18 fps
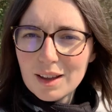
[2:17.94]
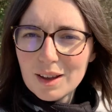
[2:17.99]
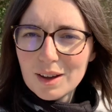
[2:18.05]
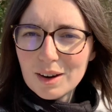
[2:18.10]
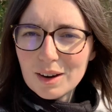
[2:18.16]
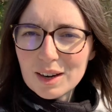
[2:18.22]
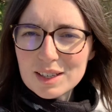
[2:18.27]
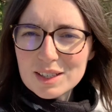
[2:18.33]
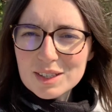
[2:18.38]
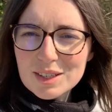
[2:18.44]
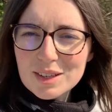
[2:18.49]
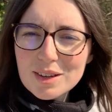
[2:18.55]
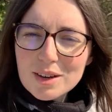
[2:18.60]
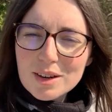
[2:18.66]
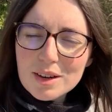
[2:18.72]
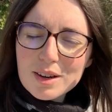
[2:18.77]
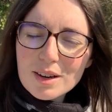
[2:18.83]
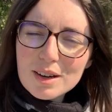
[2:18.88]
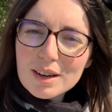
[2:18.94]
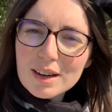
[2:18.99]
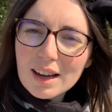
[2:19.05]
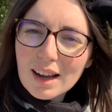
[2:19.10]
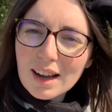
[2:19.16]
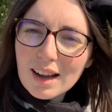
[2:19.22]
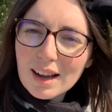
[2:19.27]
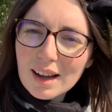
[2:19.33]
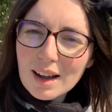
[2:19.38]
Alright, so
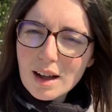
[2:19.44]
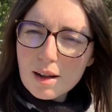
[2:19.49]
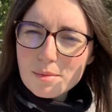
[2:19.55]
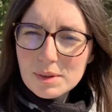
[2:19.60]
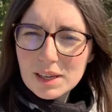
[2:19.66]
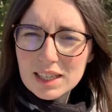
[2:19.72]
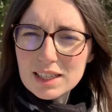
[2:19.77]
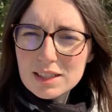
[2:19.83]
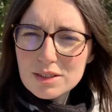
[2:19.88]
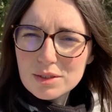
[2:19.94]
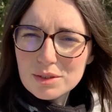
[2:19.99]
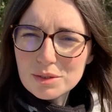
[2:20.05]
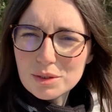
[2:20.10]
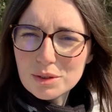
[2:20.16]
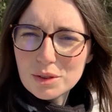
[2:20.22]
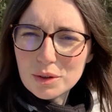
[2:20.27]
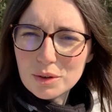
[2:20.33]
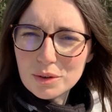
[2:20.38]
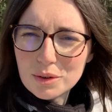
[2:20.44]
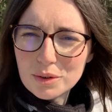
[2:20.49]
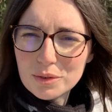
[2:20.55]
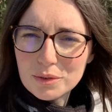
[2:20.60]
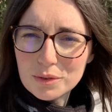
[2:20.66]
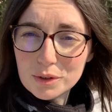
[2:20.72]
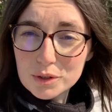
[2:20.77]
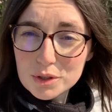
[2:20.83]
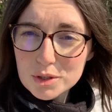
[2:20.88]
I made it to the
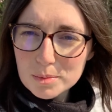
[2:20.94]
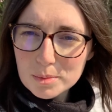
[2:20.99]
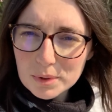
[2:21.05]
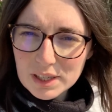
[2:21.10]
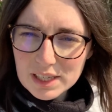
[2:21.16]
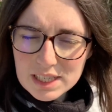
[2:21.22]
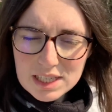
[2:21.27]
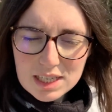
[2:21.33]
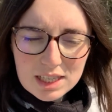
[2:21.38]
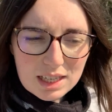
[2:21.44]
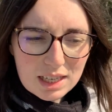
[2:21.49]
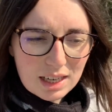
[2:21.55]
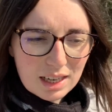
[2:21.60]
first bridge.